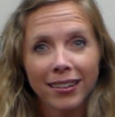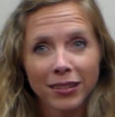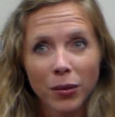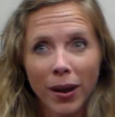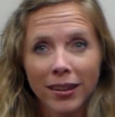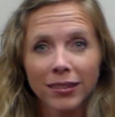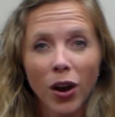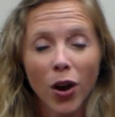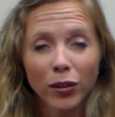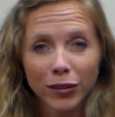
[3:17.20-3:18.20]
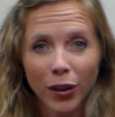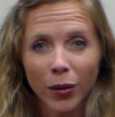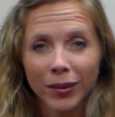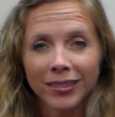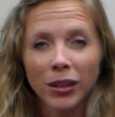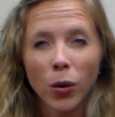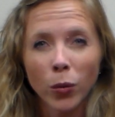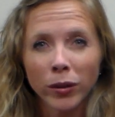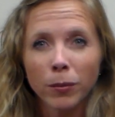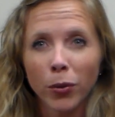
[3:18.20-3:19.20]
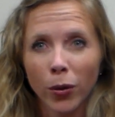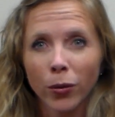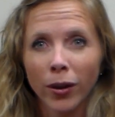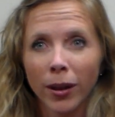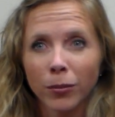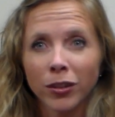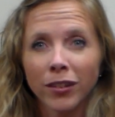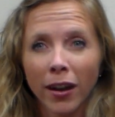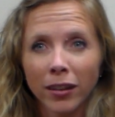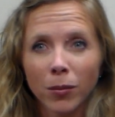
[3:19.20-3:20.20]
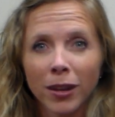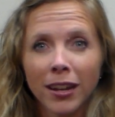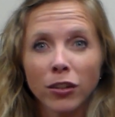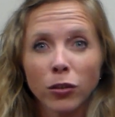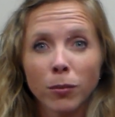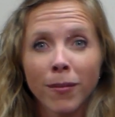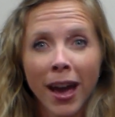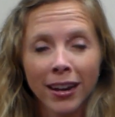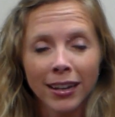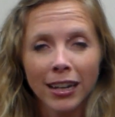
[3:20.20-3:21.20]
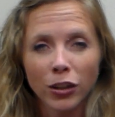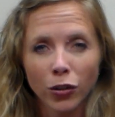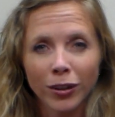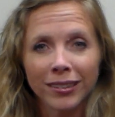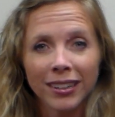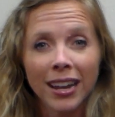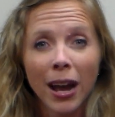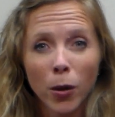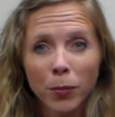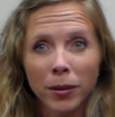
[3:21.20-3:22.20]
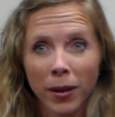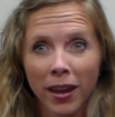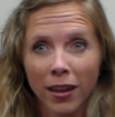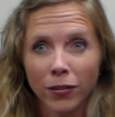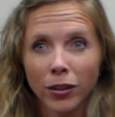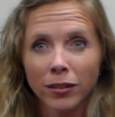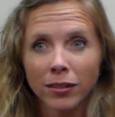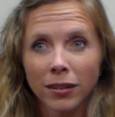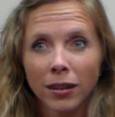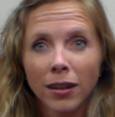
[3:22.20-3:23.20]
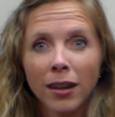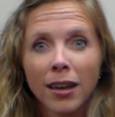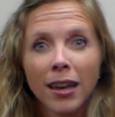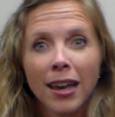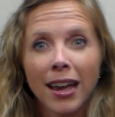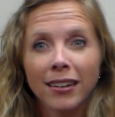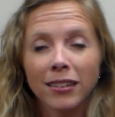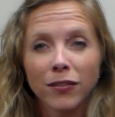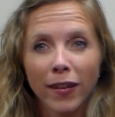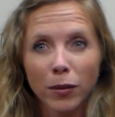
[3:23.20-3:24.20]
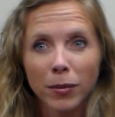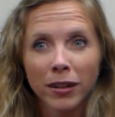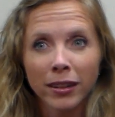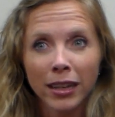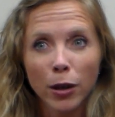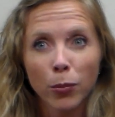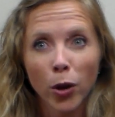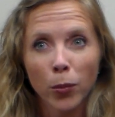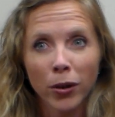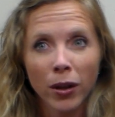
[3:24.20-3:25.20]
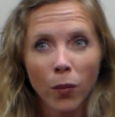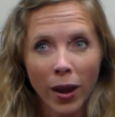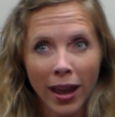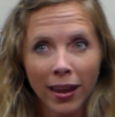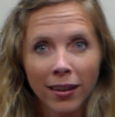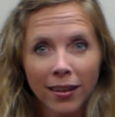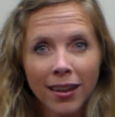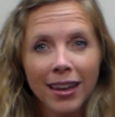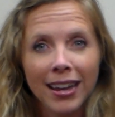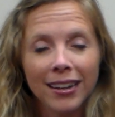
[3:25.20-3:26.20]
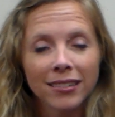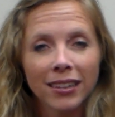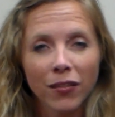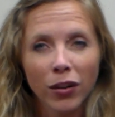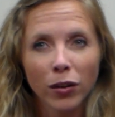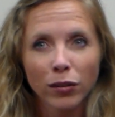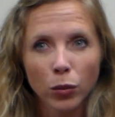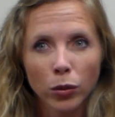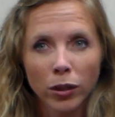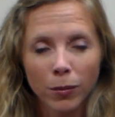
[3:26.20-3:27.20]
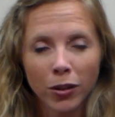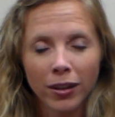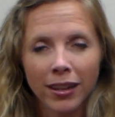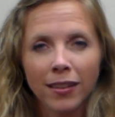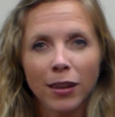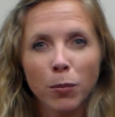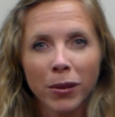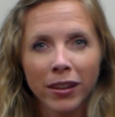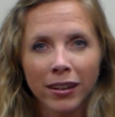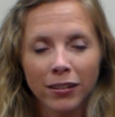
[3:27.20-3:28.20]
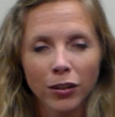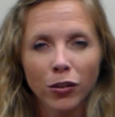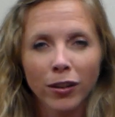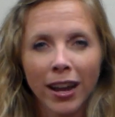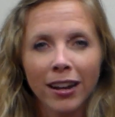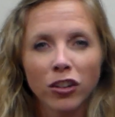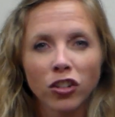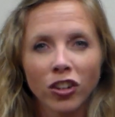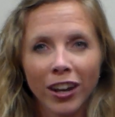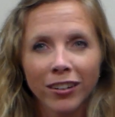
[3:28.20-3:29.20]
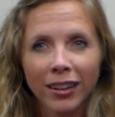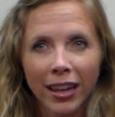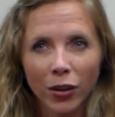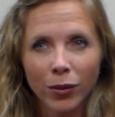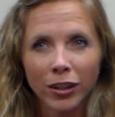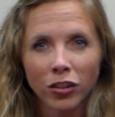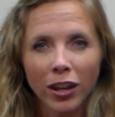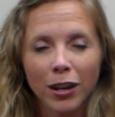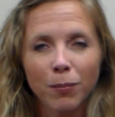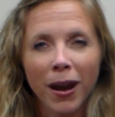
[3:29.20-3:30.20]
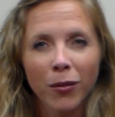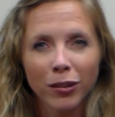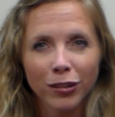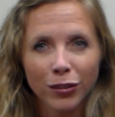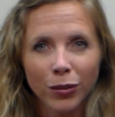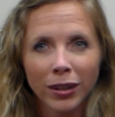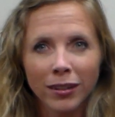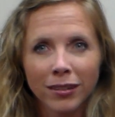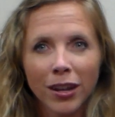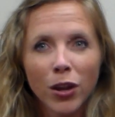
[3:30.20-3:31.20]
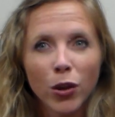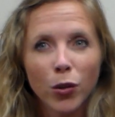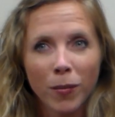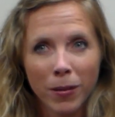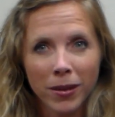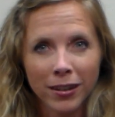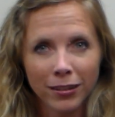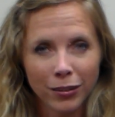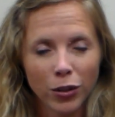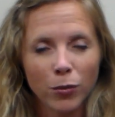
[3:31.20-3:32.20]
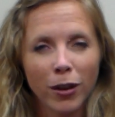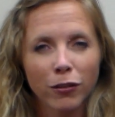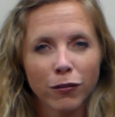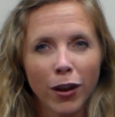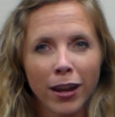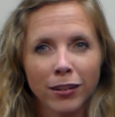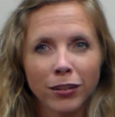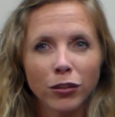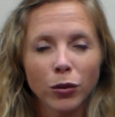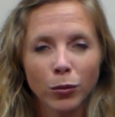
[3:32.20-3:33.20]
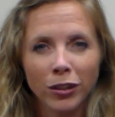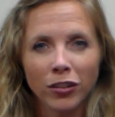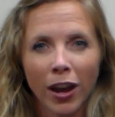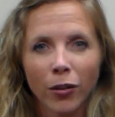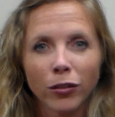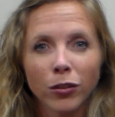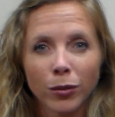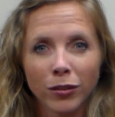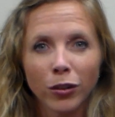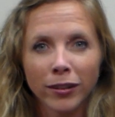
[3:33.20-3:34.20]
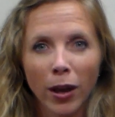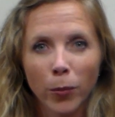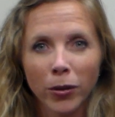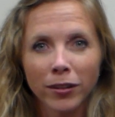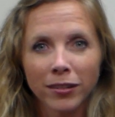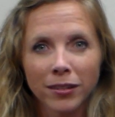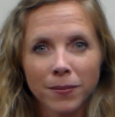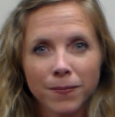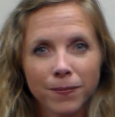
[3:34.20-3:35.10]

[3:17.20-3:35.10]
SOS also is the only program to document a dramatic increase in helping behaviors. In a developmentally appropriate way, it has given our school community the ability to create a shared language and empowers students who may be concerned about a friend to reach out to adult helpers.